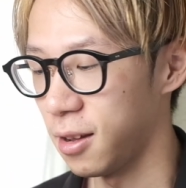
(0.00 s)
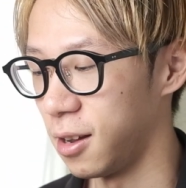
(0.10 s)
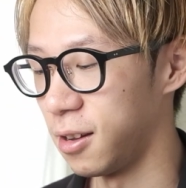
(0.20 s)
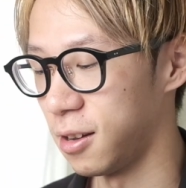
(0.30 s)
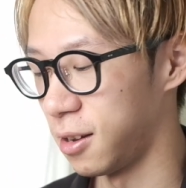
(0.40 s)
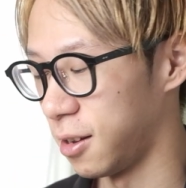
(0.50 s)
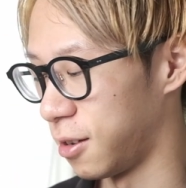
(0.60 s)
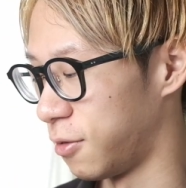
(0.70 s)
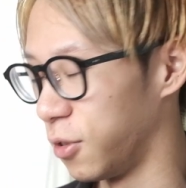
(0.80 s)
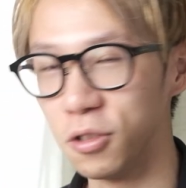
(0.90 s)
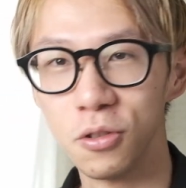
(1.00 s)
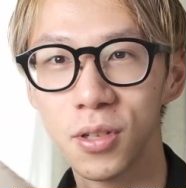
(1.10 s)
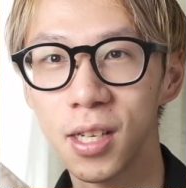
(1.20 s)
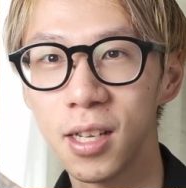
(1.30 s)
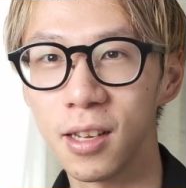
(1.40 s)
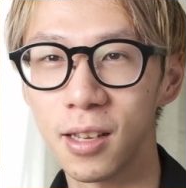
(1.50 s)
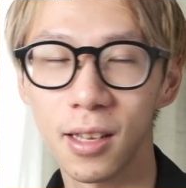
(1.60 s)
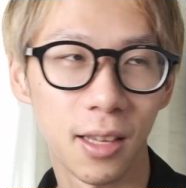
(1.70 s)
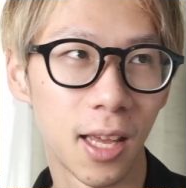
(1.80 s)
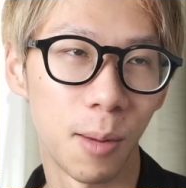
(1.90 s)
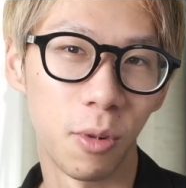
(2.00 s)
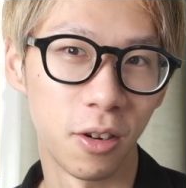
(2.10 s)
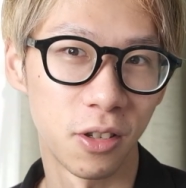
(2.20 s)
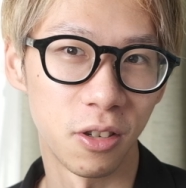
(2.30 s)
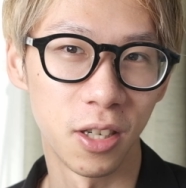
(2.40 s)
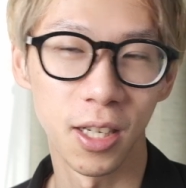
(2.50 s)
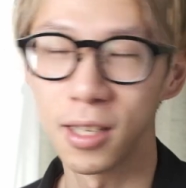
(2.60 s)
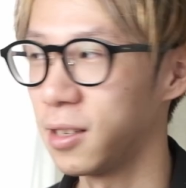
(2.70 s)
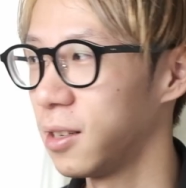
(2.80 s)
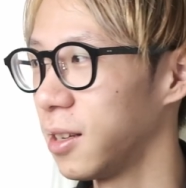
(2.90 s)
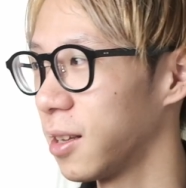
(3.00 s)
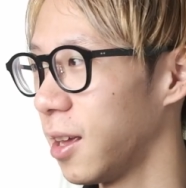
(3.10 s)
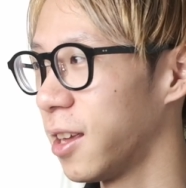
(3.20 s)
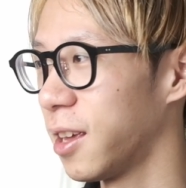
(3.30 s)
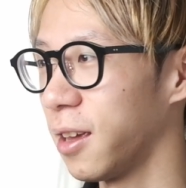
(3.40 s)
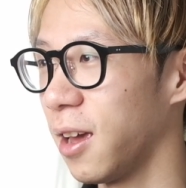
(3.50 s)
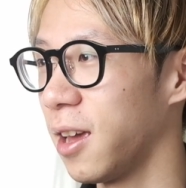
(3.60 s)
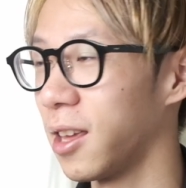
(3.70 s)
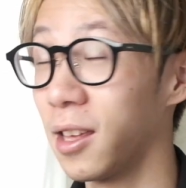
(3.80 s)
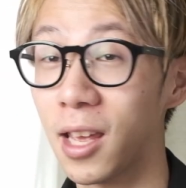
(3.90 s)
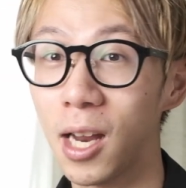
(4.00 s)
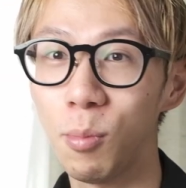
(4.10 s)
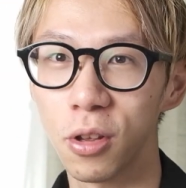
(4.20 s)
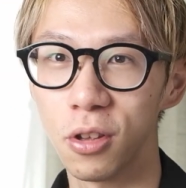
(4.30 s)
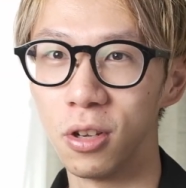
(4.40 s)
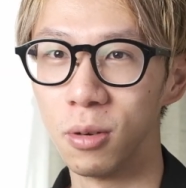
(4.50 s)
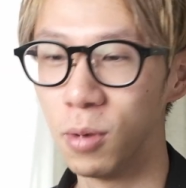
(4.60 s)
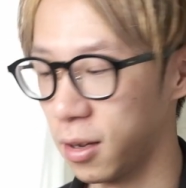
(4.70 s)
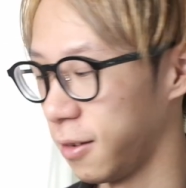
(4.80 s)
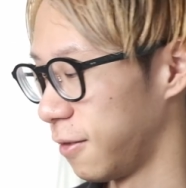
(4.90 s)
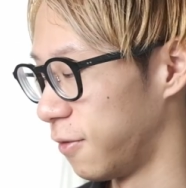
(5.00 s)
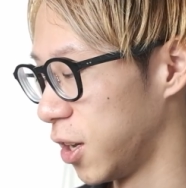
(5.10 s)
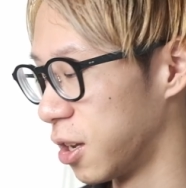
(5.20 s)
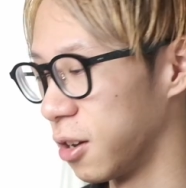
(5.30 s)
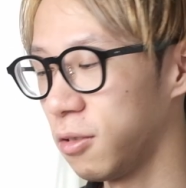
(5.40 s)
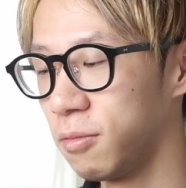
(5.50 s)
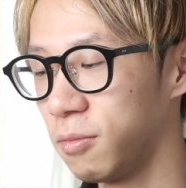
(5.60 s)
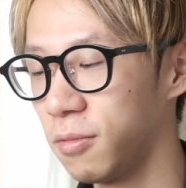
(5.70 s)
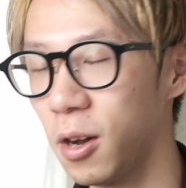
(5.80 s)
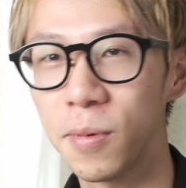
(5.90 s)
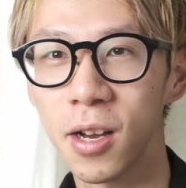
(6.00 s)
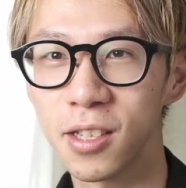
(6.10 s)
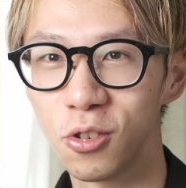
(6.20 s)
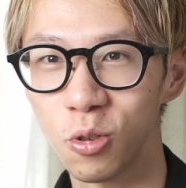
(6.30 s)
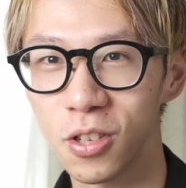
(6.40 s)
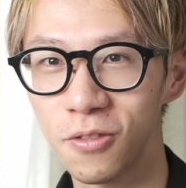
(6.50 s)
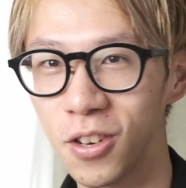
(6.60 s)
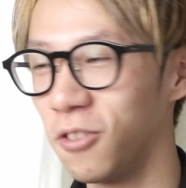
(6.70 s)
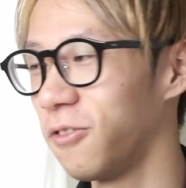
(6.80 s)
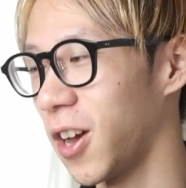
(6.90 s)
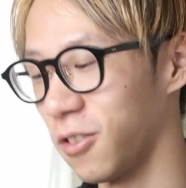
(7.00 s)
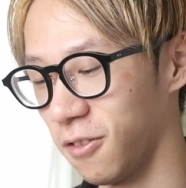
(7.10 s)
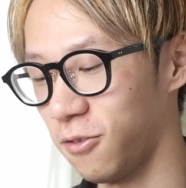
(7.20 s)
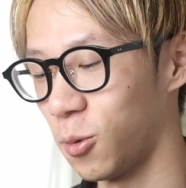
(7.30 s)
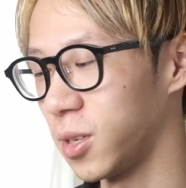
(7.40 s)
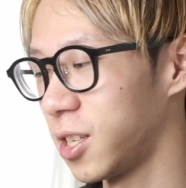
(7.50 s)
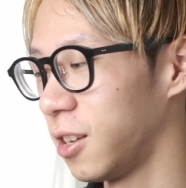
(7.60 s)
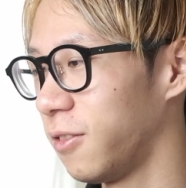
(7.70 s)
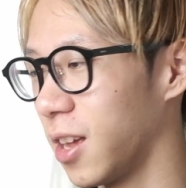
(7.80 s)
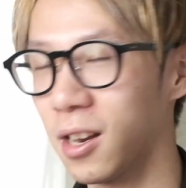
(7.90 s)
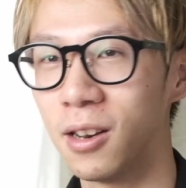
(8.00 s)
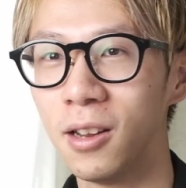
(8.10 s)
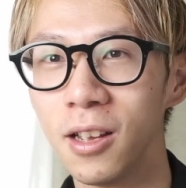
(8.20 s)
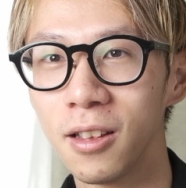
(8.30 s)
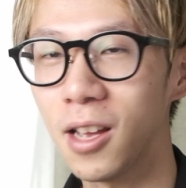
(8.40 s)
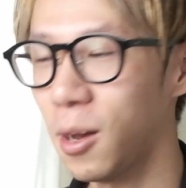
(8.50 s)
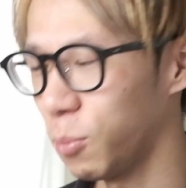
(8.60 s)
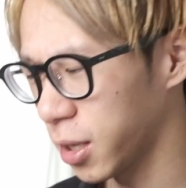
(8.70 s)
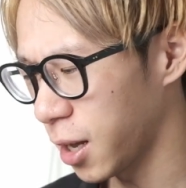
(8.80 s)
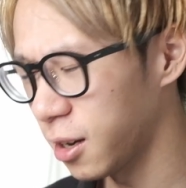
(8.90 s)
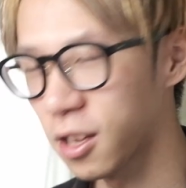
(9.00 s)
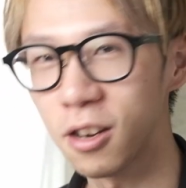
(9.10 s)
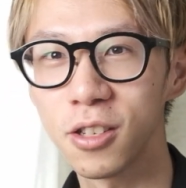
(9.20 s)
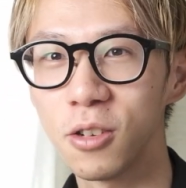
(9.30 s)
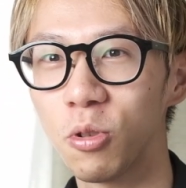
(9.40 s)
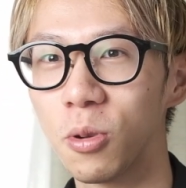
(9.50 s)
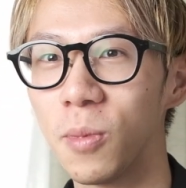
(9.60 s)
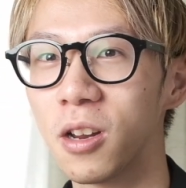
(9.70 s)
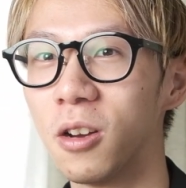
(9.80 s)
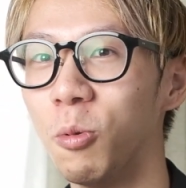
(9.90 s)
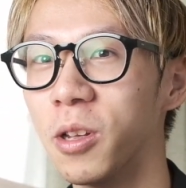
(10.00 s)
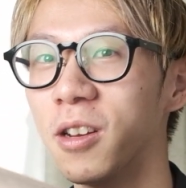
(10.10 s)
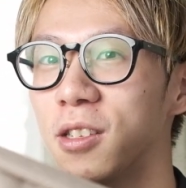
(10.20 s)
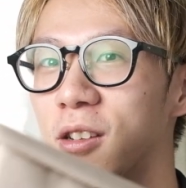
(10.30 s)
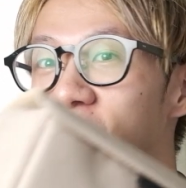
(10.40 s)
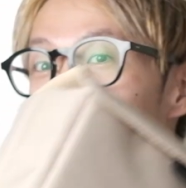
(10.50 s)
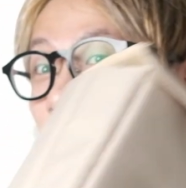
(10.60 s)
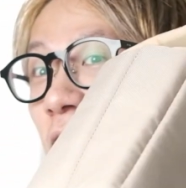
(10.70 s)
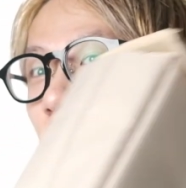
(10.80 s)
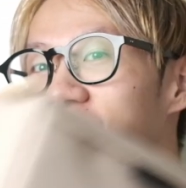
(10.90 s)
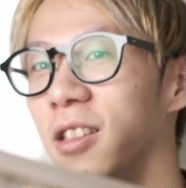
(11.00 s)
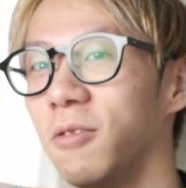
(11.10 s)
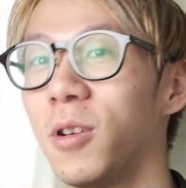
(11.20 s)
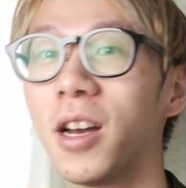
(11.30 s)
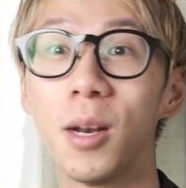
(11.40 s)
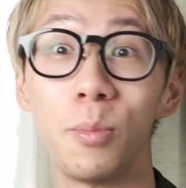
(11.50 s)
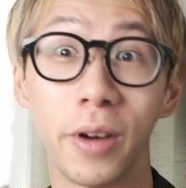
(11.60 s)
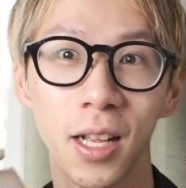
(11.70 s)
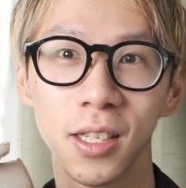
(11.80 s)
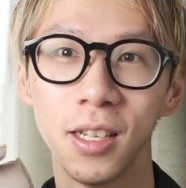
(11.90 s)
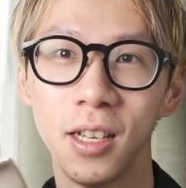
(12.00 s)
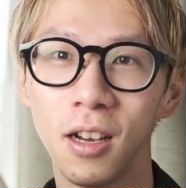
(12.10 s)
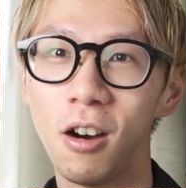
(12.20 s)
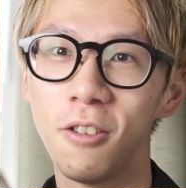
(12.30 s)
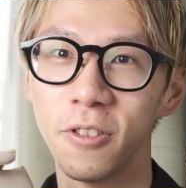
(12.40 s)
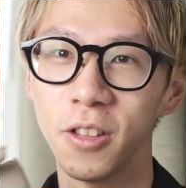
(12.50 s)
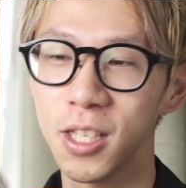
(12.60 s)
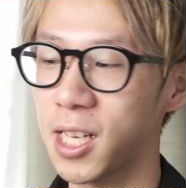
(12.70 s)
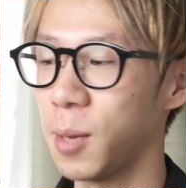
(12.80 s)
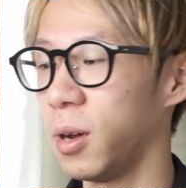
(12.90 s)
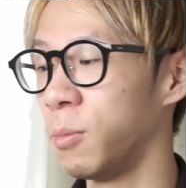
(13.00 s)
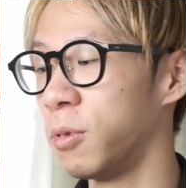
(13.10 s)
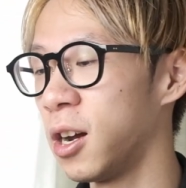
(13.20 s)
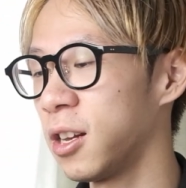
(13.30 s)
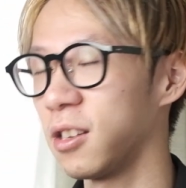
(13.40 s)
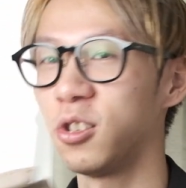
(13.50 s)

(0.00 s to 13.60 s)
Reluce camera insert, aka camera cube video. Hope you guys enjoyed this video, found it informative, and yeah, I'm kind of curious in North America what you guys call, what kind of brands offer this type of product.